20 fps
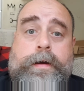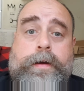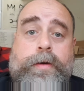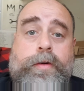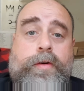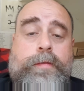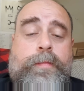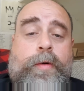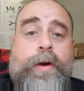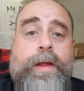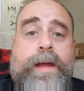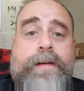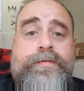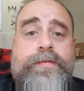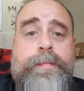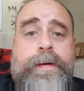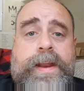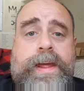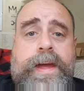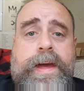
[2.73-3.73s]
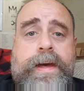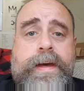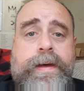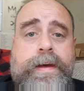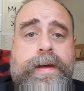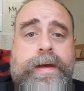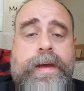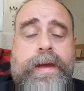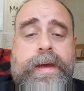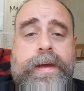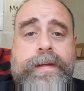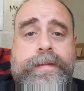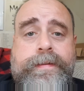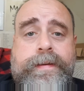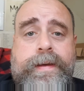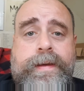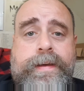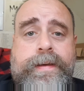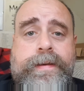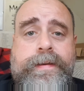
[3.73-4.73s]
Good morning, everybody.
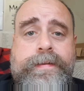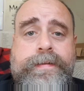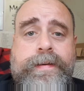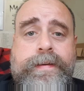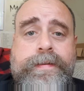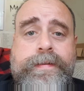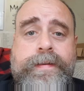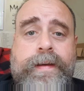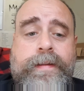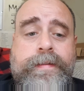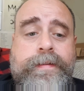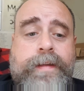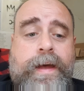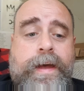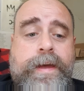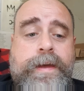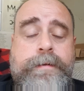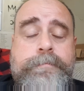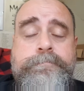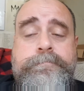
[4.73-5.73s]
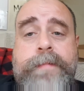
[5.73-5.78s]
It is Sunday,